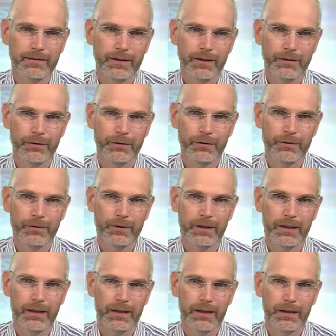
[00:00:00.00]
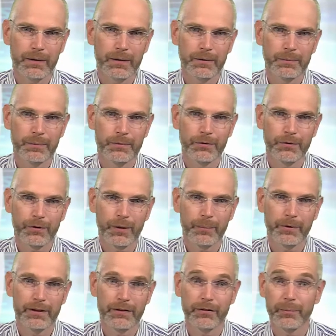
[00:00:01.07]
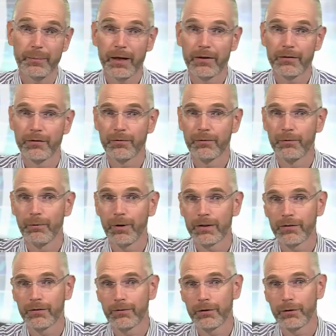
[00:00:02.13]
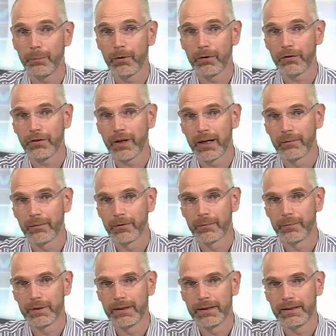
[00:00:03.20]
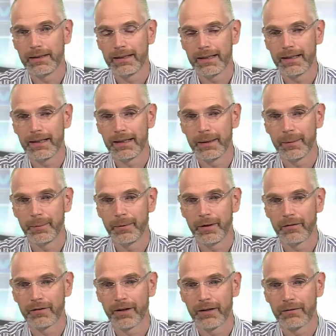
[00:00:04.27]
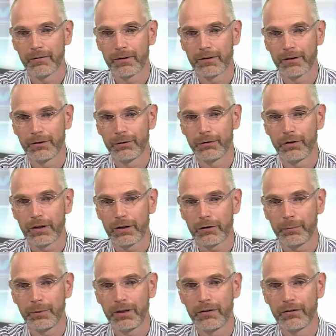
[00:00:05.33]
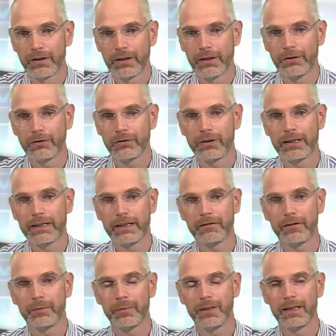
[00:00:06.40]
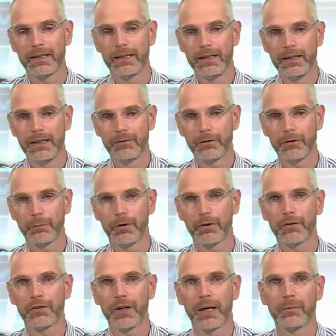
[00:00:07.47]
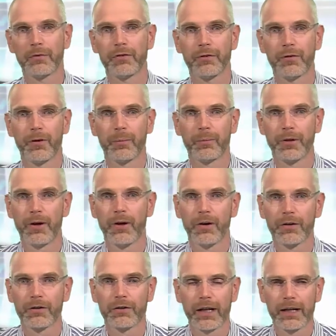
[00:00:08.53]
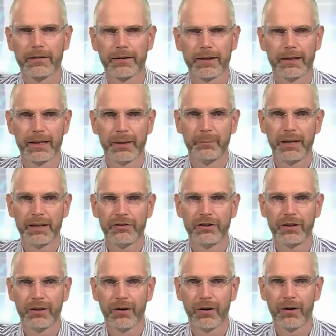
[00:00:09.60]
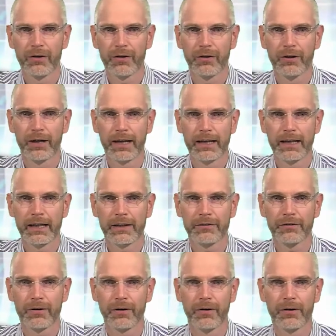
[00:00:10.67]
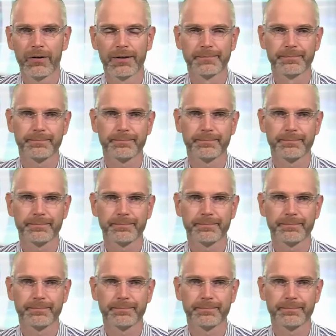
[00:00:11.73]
talk to companies about what the response time would be of what the user are experiencing, they're usually giving me response times from logs, like say an Apache log or an IIS log.